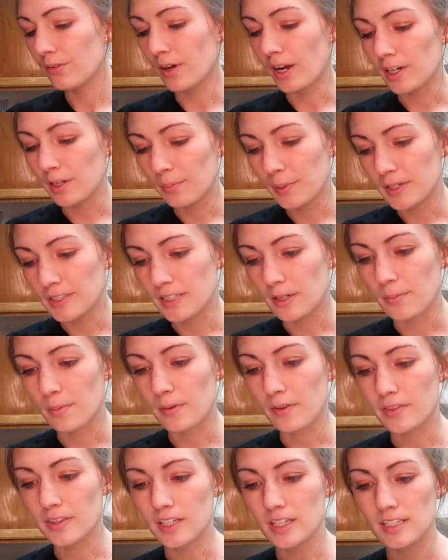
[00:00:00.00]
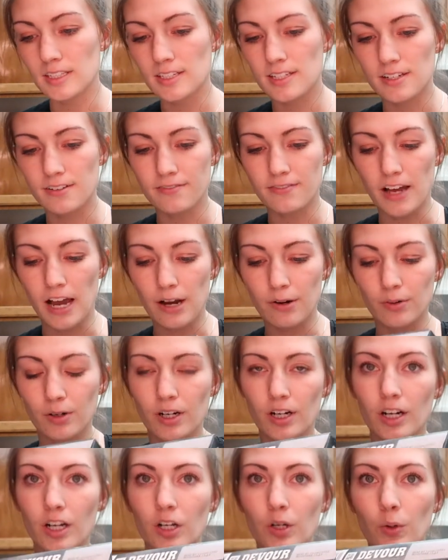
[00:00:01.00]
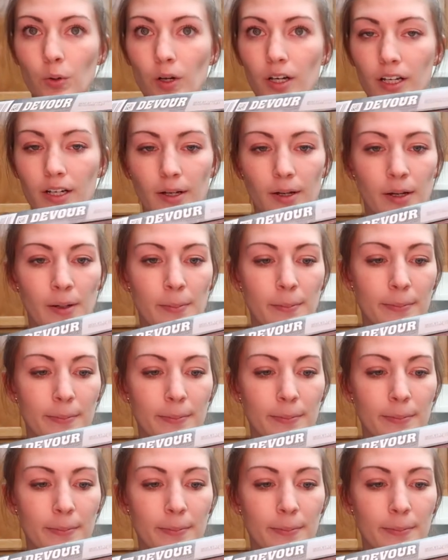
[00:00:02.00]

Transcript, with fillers: Rowdy picked up these Devour Quick